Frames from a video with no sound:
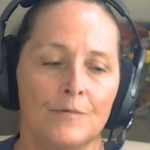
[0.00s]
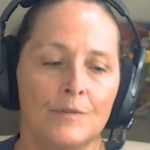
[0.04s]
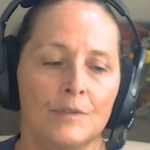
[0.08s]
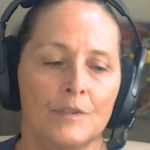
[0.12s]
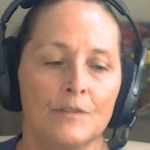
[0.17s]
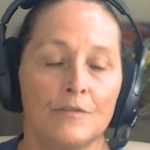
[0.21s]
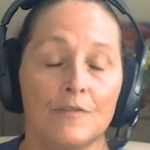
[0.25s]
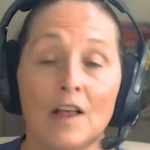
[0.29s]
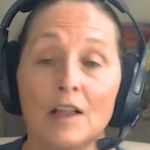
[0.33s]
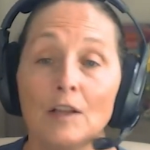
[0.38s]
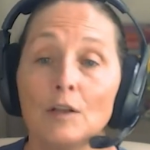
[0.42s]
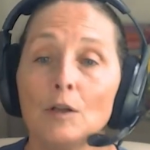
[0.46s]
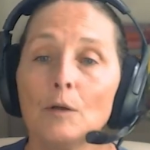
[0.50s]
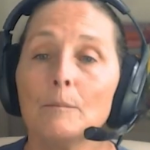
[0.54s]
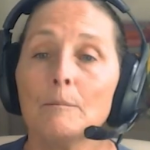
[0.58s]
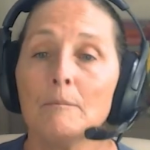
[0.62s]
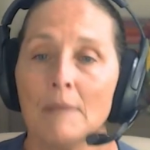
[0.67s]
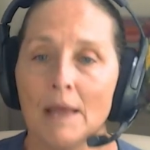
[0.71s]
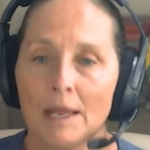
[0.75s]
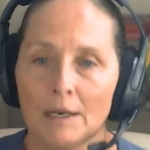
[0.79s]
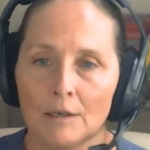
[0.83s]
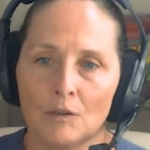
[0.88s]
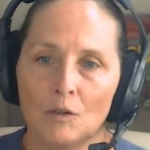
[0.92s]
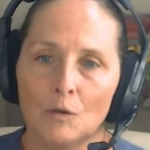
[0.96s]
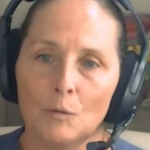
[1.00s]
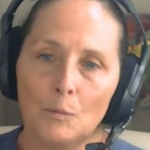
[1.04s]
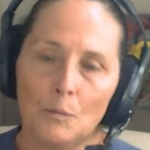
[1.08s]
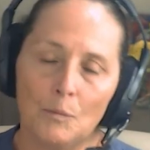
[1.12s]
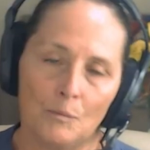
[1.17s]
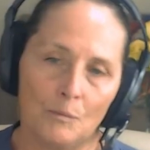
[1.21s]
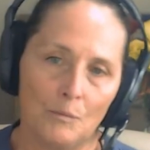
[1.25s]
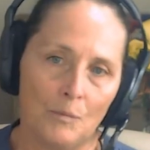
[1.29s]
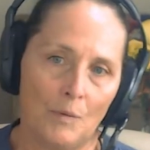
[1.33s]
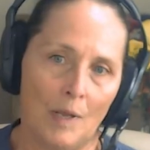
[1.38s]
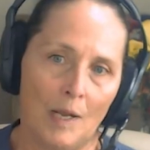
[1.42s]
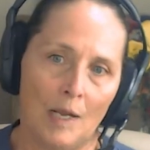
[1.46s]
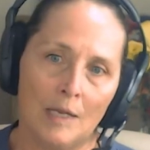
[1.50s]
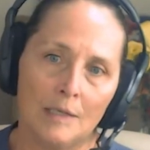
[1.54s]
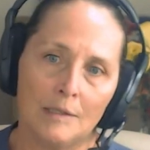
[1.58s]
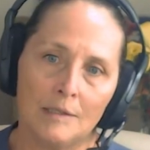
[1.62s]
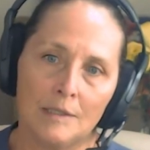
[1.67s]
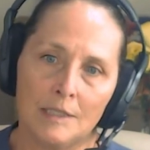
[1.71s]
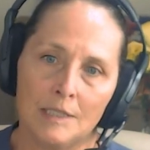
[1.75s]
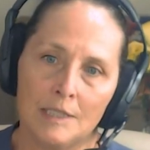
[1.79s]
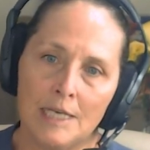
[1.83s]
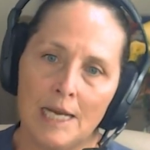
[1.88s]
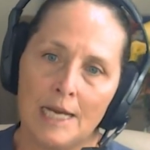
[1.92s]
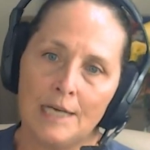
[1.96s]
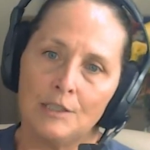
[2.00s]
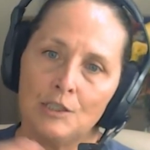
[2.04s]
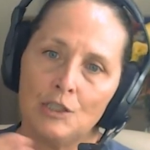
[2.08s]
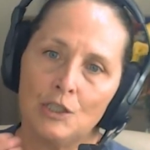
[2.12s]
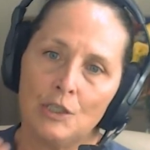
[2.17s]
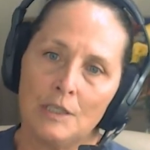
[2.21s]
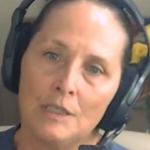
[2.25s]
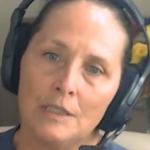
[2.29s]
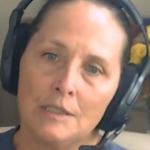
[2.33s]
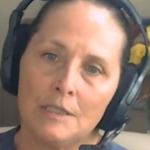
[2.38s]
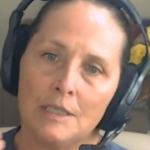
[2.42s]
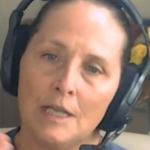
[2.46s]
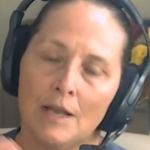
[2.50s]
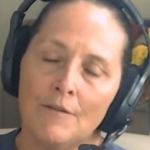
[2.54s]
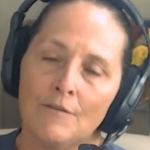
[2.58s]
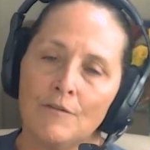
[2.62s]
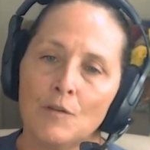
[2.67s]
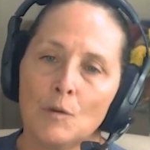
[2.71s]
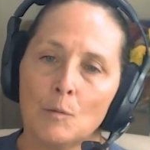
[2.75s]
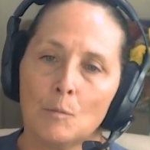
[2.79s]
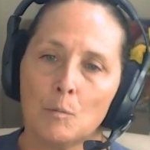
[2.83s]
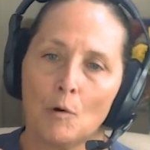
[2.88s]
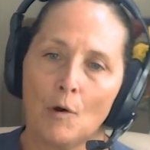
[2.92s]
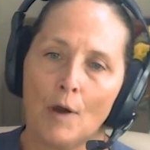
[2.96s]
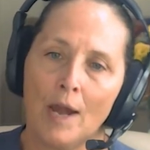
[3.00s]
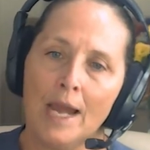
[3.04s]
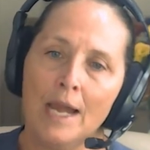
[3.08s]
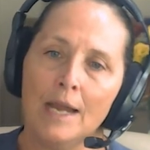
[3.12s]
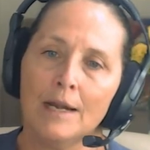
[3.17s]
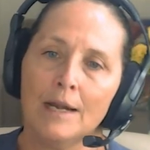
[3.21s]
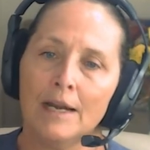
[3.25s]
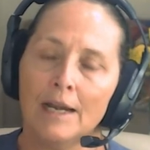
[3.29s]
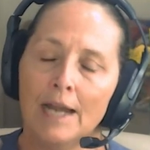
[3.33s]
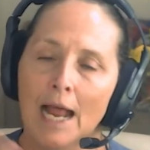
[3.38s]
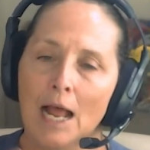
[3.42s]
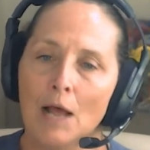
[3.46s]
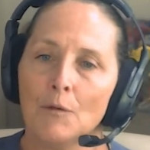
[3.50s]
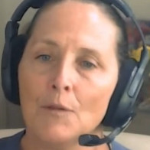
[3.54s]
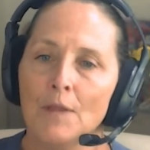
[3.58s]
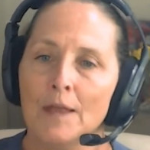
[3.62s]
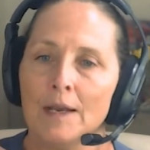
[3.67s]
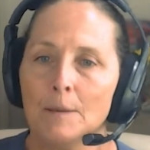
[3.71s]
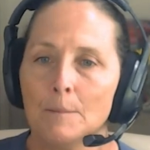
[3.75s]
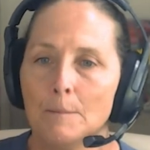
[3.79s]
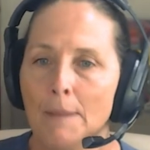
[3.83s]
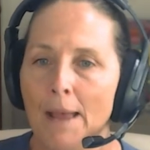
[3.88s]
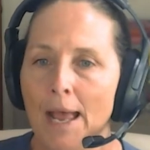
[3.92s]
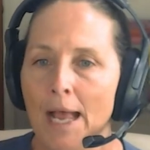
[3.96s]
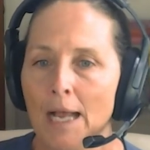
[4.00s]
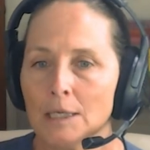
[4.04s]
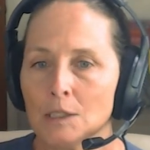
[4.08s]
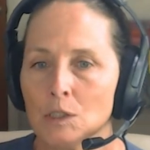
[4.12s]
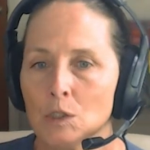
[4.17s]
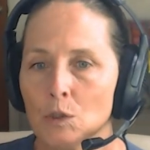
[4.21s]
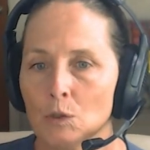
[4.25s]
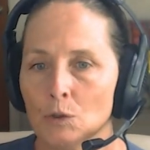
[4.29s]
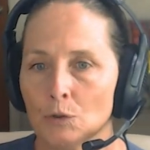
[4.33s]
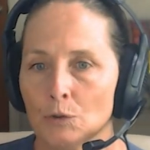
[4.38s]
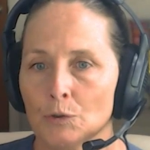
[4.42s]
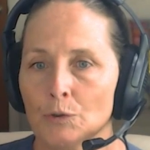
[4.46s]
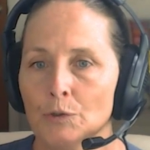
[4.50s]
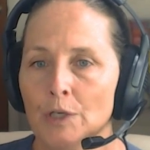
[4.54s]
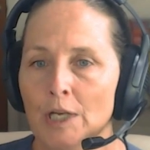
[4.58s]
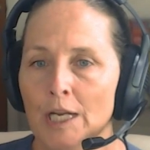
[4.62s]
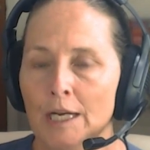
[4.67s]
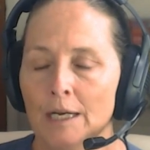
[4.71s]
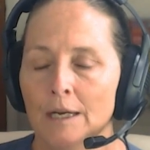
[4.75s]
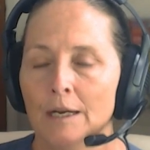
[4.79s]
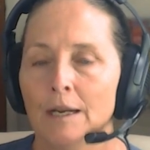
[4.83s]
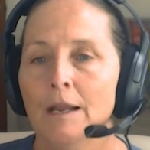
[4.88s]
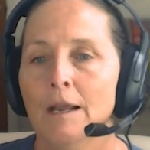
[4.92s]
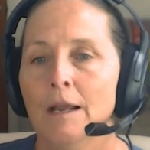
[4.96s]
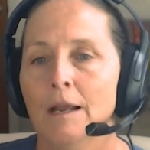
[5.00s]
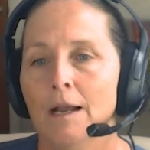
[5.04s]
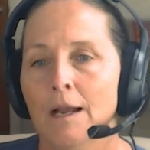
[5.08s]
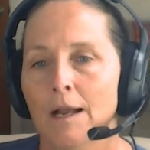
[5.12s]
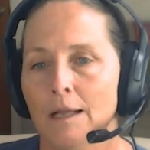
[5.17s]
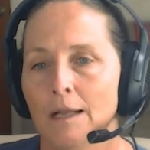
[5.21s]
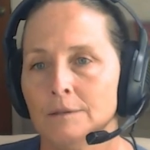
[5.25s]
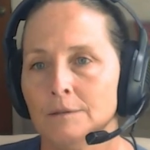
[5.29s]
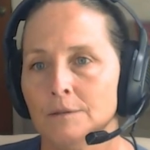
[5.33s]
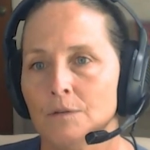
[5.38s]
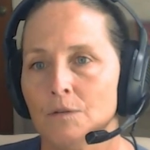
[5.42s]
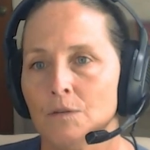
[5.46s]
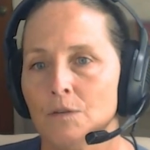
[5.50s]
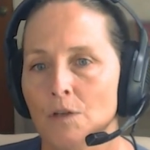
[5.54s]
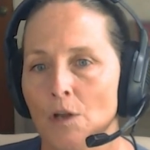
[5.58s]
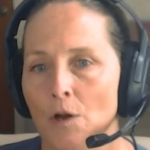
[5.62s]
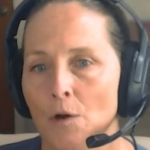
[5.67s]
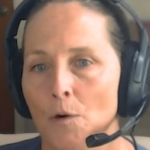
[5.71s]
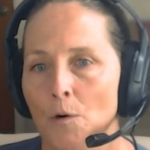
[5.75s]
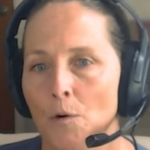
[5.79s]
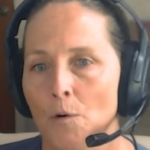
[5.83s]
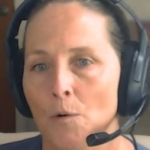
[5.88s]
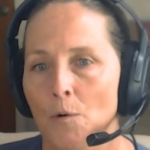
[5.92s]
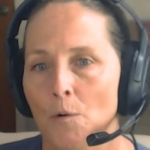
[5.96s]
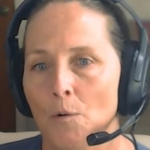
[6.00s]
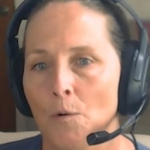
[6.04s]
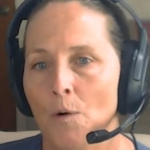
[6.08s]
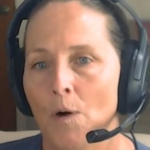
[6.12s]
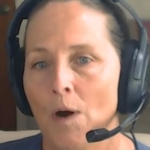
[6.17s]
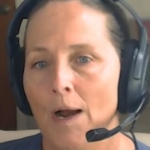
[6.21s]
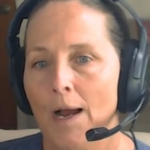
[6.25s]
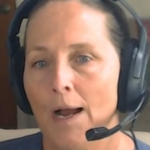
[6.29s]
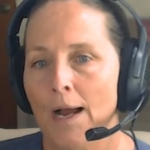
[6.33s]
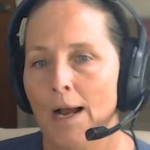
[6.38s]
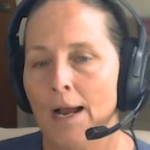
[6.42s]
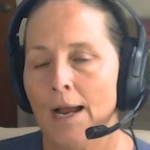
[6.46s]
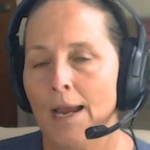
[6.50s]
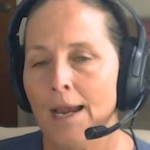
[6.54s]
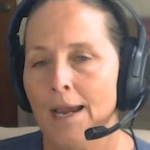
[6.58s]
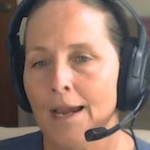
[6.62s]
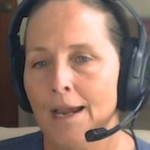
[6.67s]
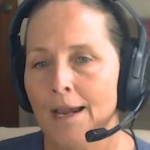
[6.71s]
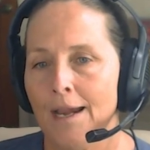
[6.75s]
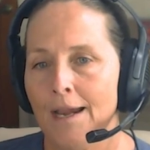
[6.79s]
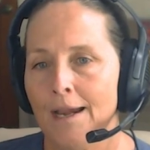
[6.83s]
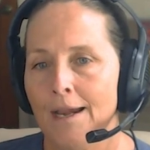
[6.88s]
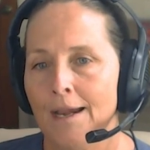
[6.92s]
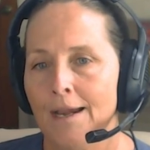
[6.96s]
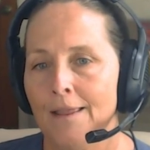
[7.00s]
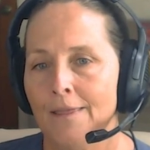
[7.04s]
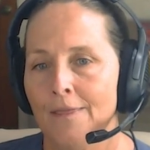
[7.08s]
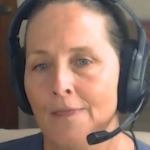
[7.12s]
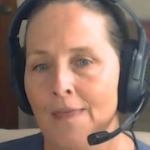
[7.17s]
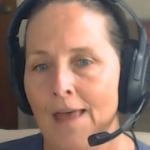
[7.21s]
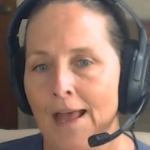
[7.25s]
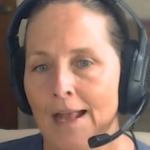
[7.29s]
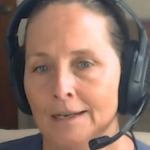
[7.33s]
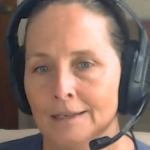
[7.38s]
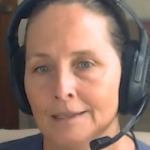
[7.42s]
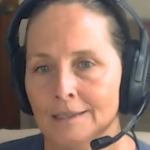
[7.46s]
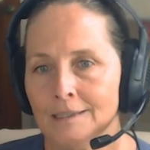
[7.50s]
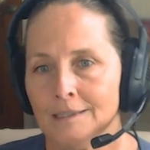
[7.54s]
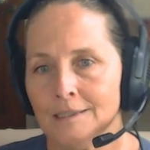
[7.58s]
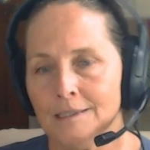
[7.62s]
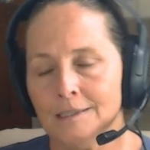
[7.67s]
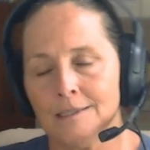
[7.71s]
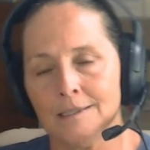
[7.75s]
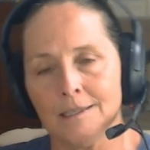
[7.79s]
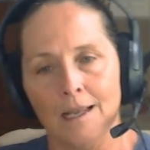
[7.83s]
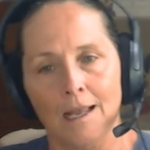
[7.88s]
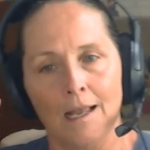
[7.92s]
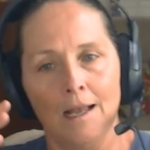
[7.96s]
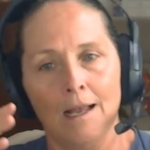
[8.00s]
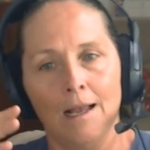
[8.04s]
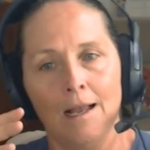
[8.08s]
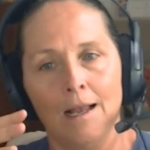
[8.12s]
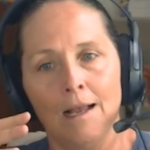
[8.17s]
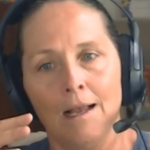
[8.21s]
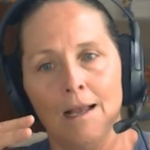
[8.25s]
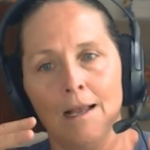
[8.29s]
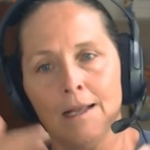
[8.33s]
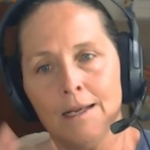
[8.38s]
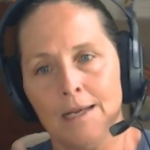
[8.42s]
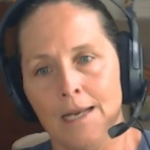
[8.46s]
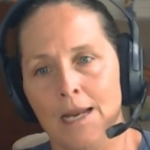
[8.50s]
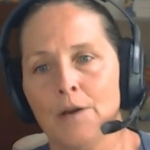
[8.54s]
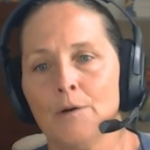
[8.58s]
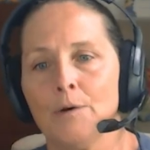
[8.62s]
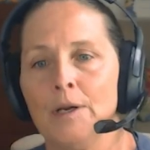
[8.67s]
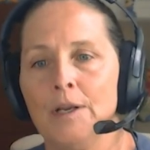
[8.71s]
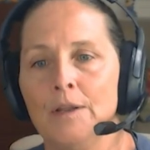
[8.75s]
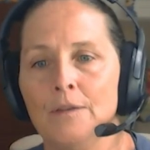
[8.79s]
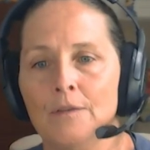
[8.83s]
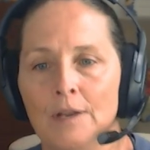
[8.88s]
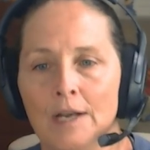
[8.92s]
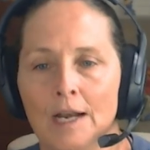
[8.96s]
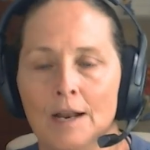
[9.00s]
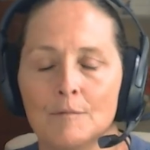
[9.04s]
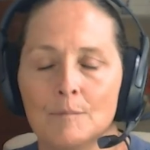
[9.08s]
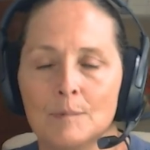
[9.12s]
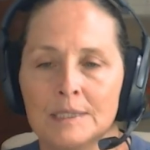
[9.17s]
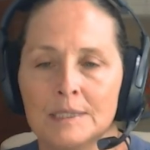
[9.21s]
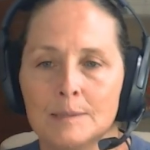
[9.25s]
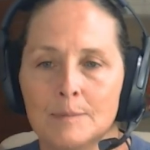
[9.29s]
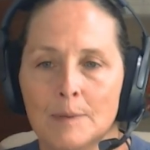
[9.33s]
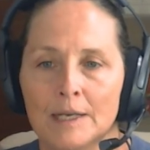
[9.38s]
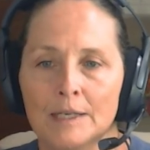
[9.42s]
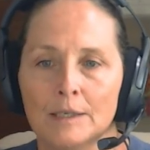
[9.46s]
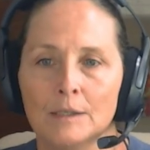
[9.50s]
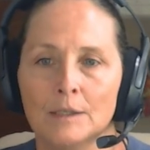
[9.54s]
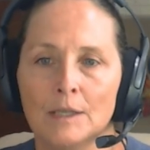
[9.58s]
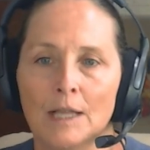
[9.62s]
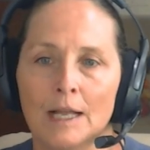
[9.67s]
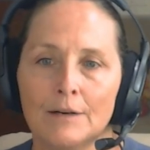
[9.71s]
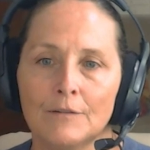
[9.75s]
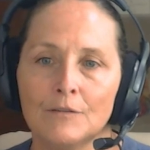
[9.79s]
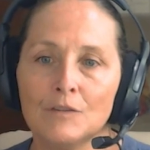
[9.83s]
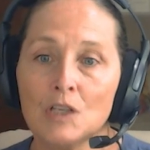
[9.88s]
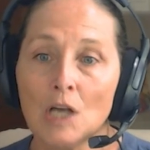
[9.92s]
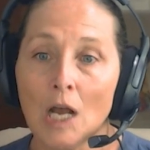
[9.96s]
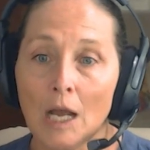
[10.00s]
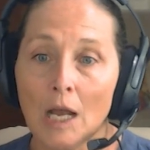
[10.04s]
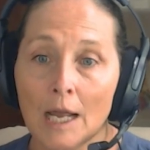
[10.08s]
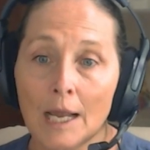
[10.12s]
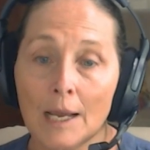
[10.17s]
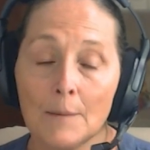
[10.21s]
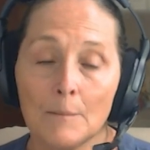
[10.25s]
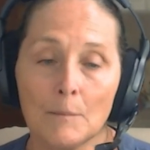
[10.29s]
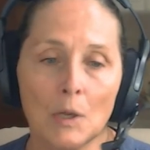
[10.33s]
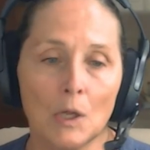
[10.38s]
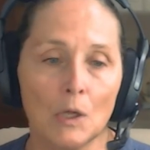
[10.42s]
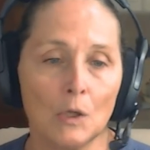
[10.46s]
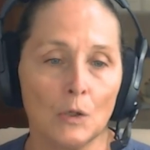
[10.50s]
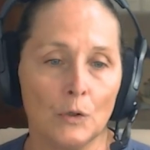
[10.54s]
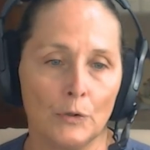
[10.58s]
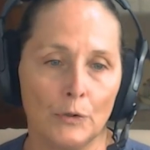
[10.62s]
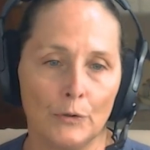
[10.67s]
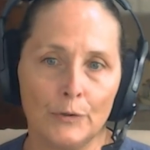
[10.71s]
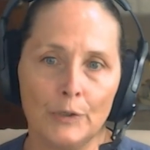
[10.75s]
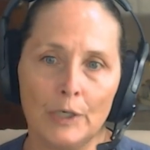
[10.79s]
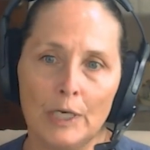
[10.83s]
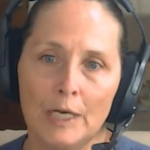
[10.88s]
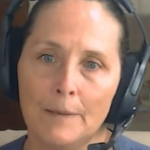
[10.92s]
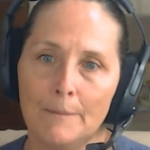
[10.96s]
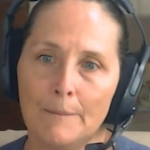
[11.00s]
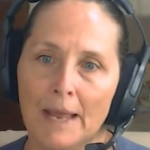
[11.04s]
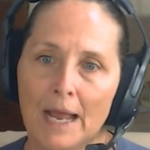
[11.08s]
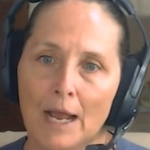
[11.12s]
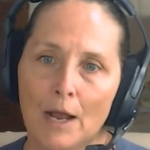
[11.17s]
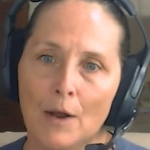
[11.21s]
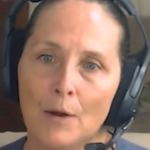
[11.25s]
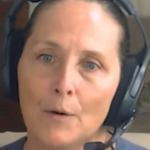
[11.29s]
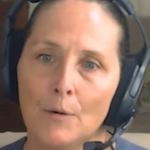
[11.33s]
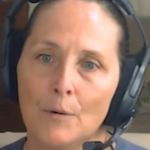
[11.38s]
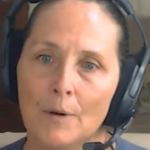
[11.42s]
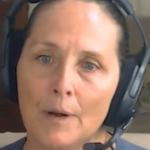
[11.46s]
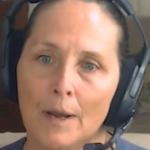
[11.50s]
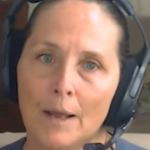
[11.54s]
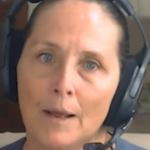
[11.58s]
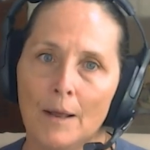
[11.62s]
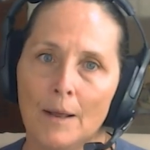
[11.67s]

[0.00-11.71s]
developmental stages of the brain and how that impacts learning. And so that is an area that I've been spending a lot of time learning about.